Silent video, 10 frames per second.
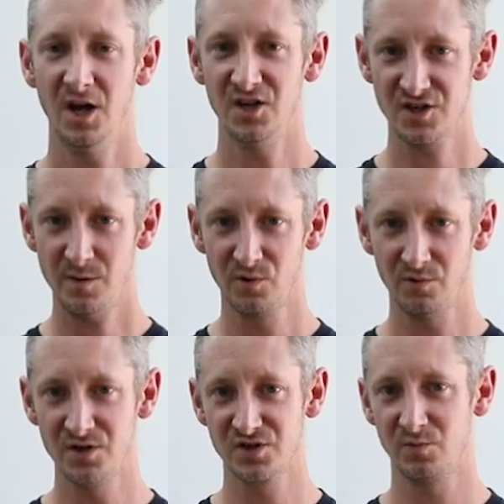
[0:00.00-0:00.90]
A sample
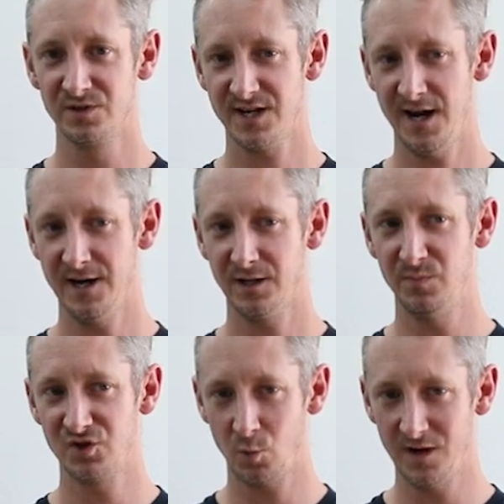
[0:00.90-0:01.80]
roast will take
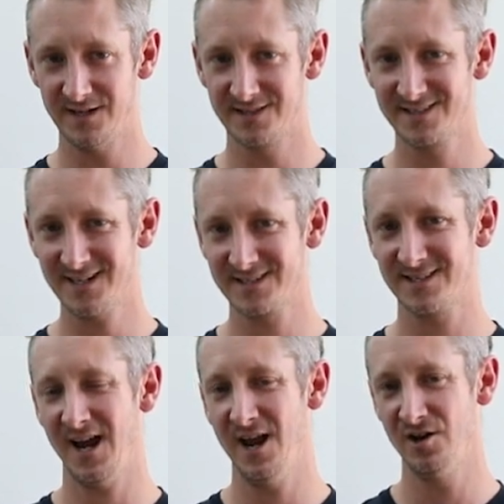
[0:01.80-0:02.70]
between
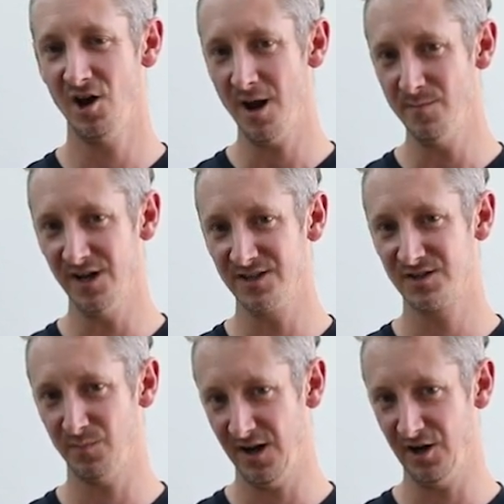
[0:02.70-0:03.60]
6 and 9 minutes
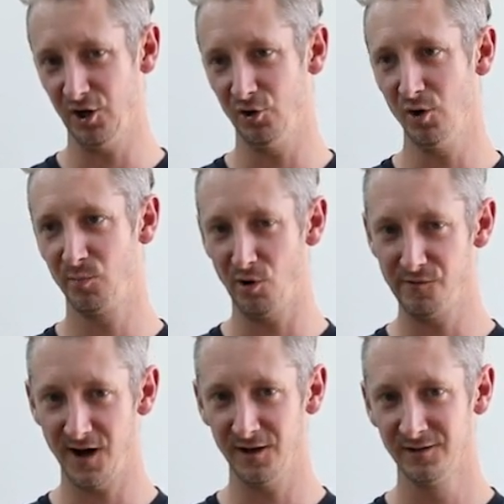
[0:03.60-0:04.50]
depending on your
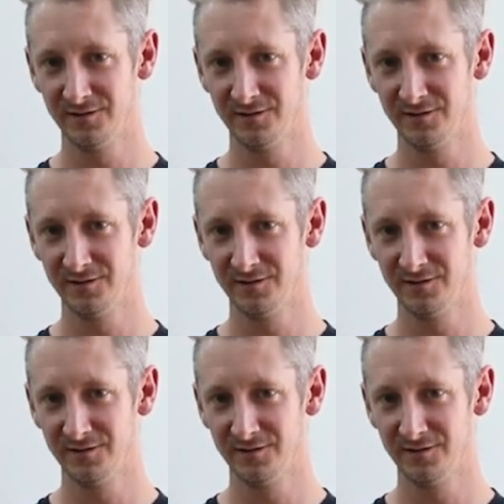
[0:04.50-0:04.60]
profile.